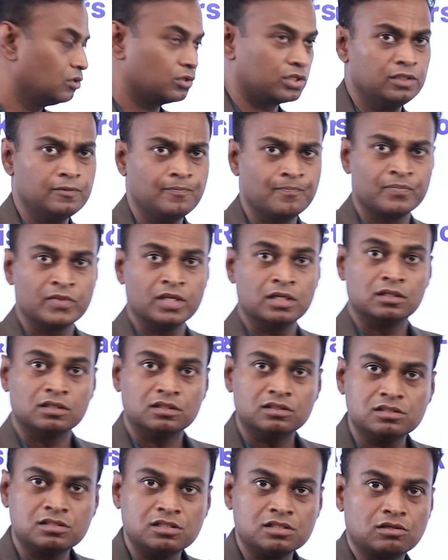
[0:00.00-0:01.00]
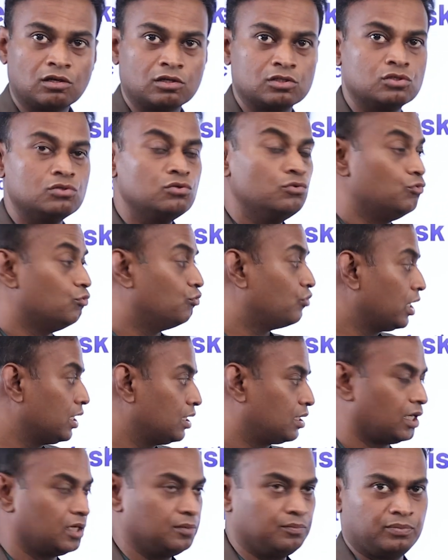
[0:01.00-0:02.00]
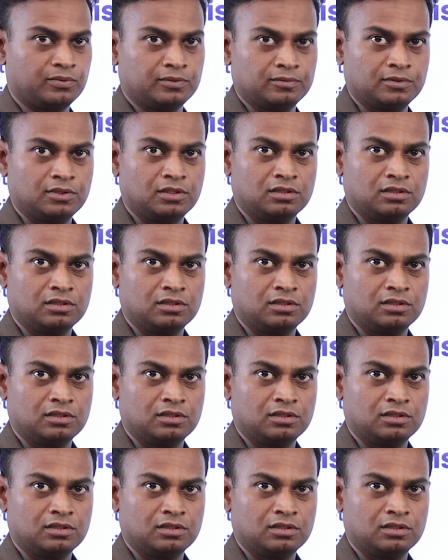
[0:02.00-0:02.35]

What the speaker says: Okay, this is also one type.